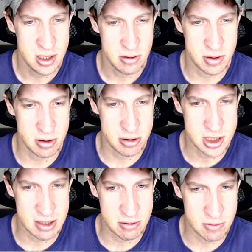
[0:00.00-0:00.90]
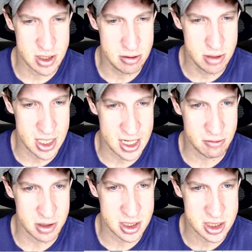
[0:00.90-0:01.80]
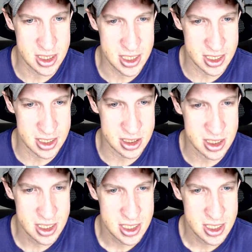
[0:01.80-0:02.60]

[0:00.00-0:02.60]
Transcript: Well, notice how when we do that, what this does